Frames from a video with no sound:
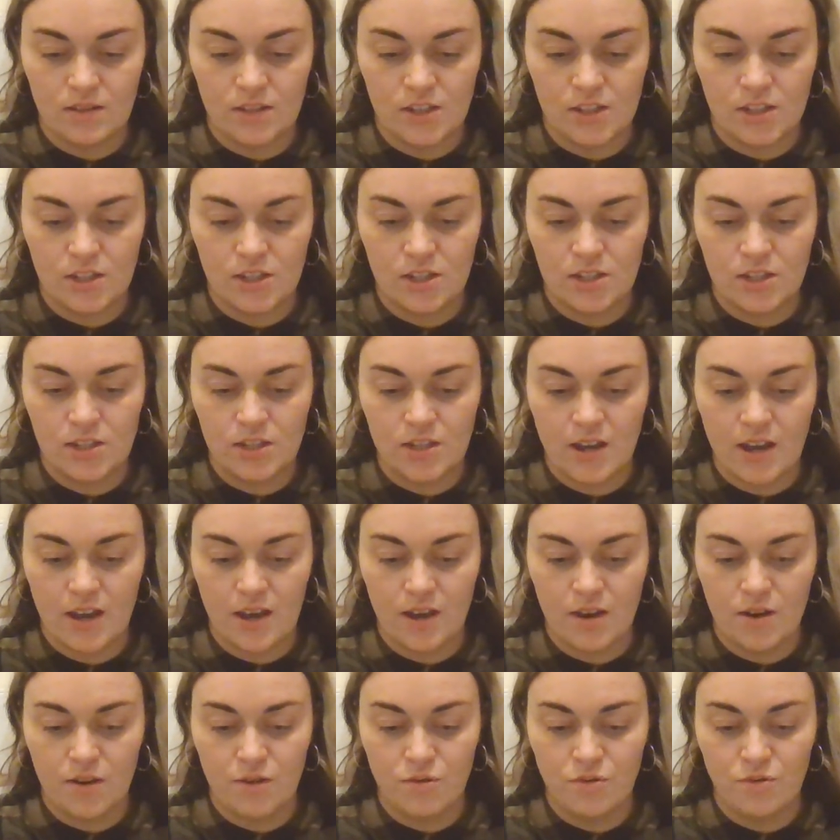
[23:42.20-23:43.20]

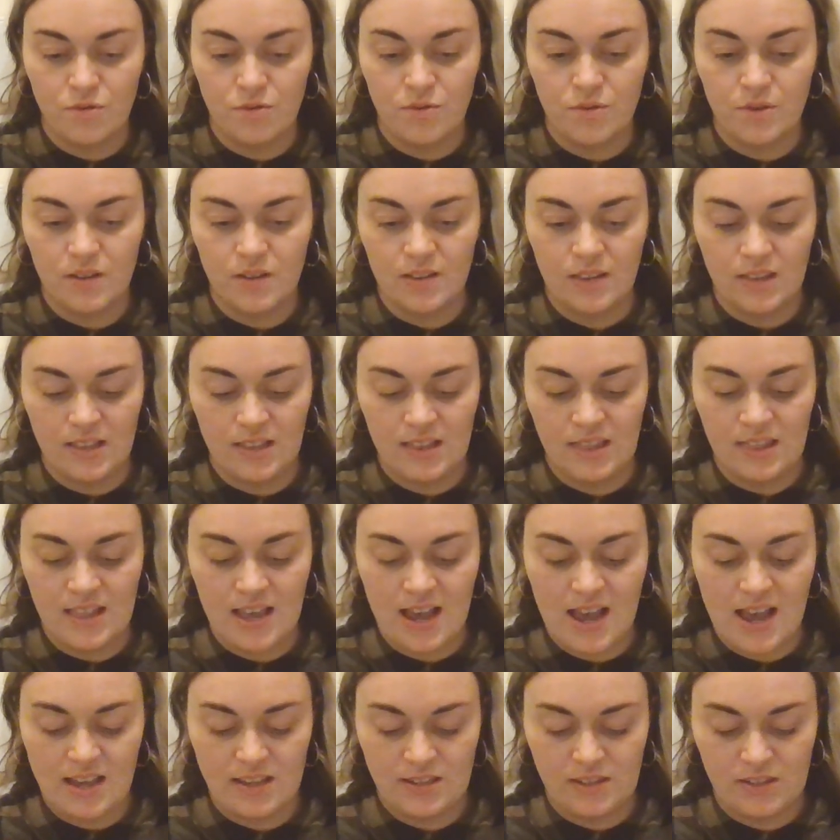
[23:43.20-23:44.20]
So the
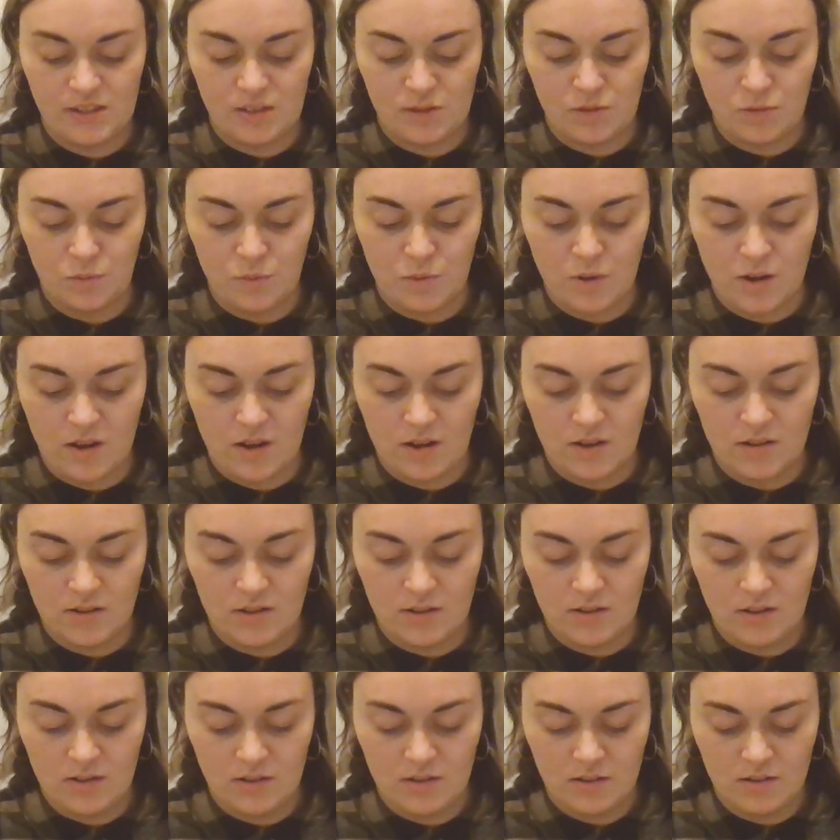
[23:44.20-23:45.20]
last
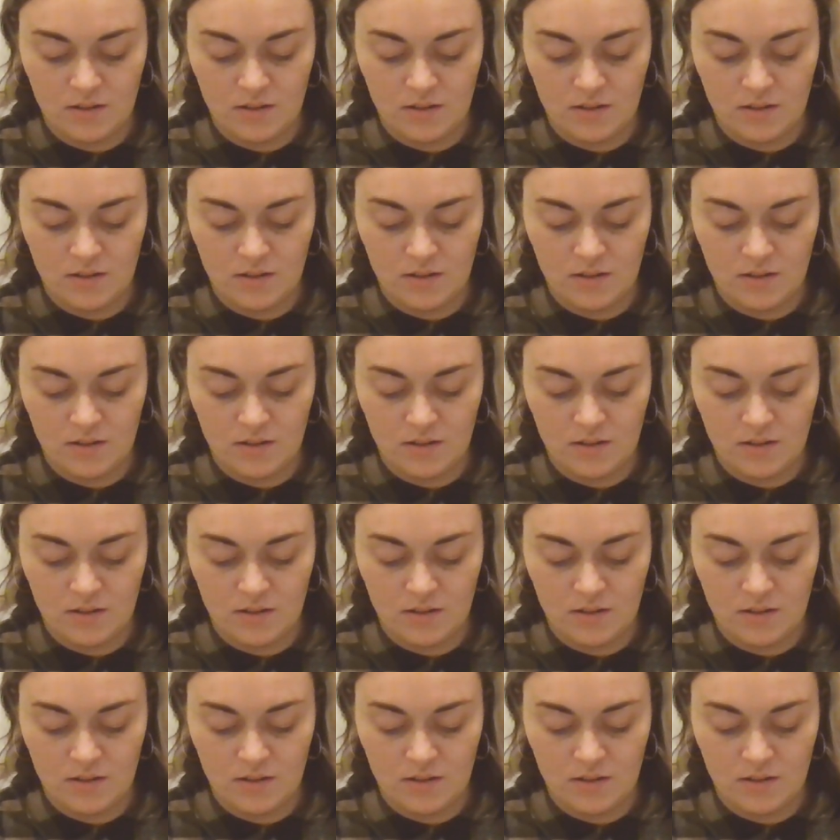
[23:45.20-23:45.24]
one